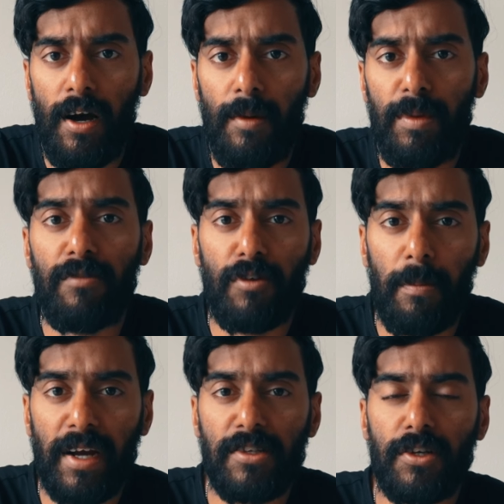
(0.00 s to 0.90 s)
being from
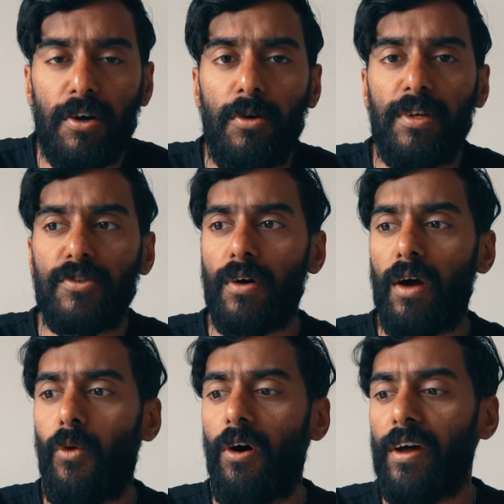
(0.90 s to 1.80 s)
Mexico, and so I
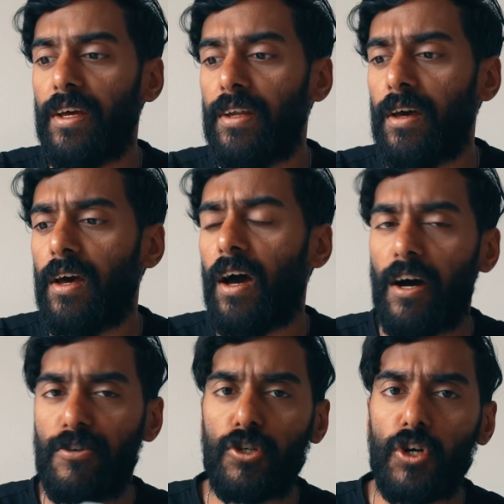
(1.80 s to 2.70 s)
wanted
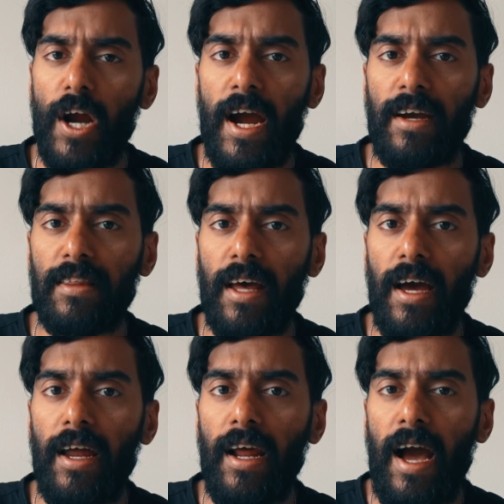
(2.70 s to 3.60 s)
a track
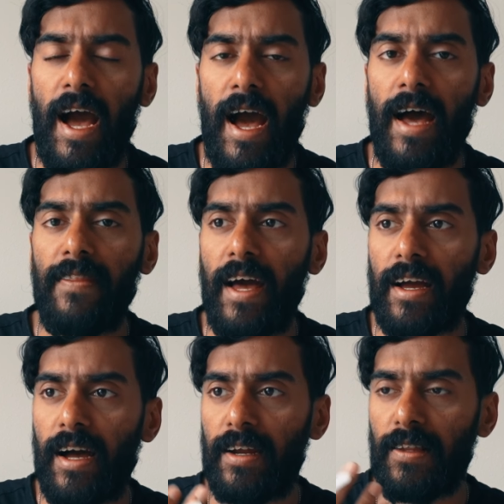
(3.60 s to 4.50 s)
that had
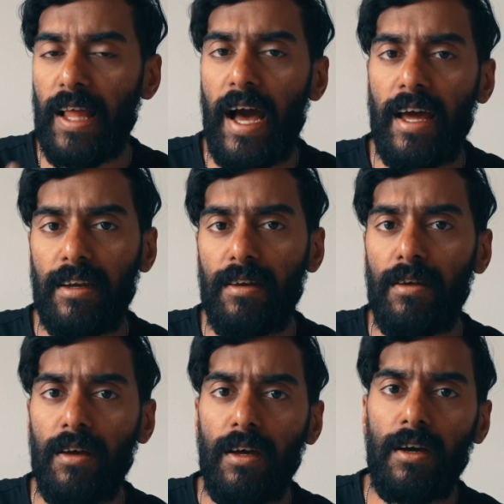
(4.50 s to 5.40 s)
that kind of Latin
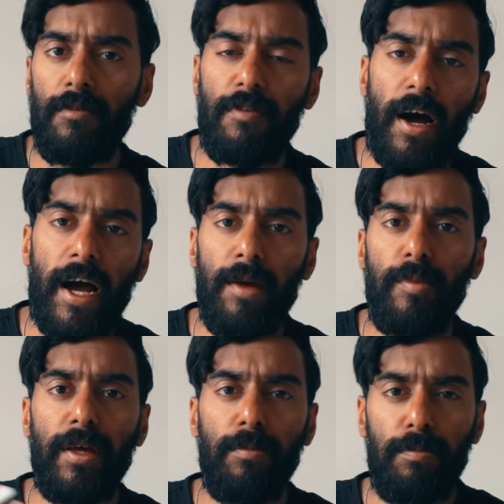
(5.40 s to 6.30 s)
vibe
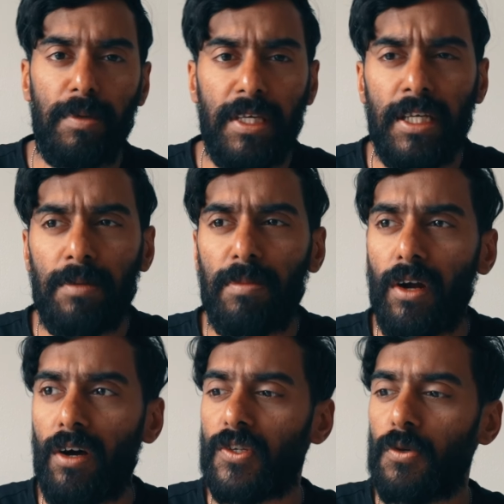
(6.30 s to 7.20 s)
and beat, but
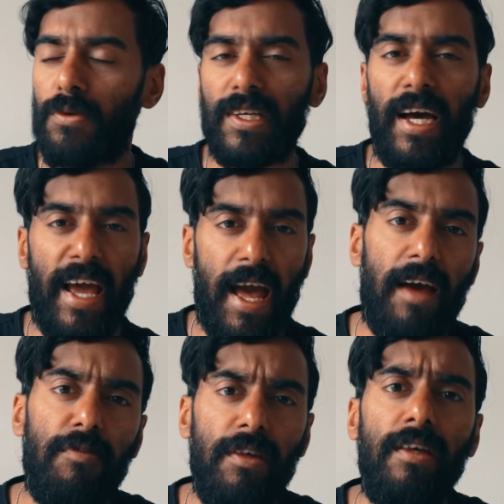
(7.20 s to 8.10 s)
also was kind of
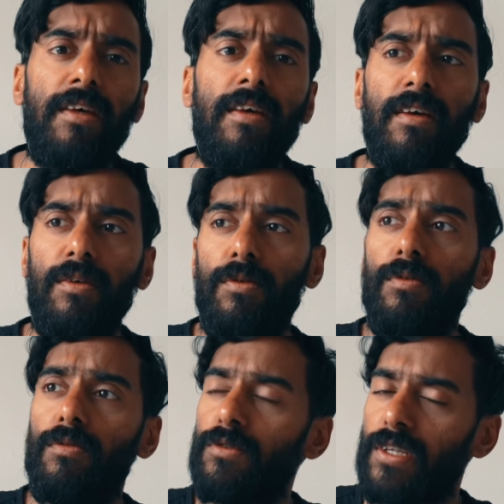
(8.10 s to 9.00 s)
heavy and
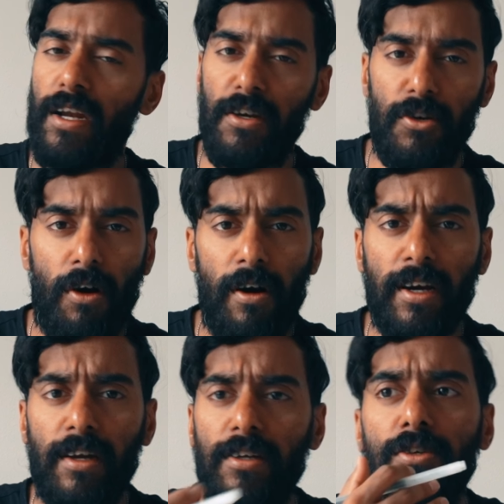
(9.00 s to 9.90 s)
was kind of
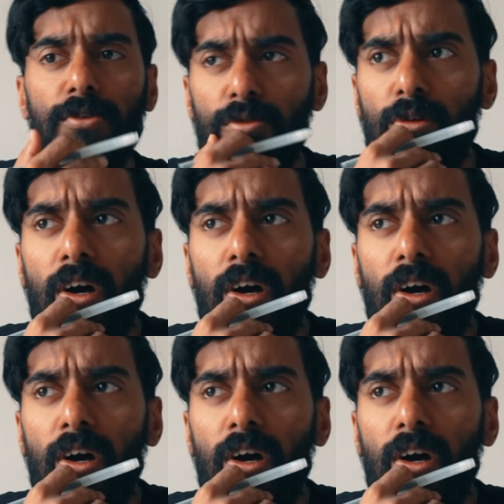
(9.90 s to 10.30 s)
dark too.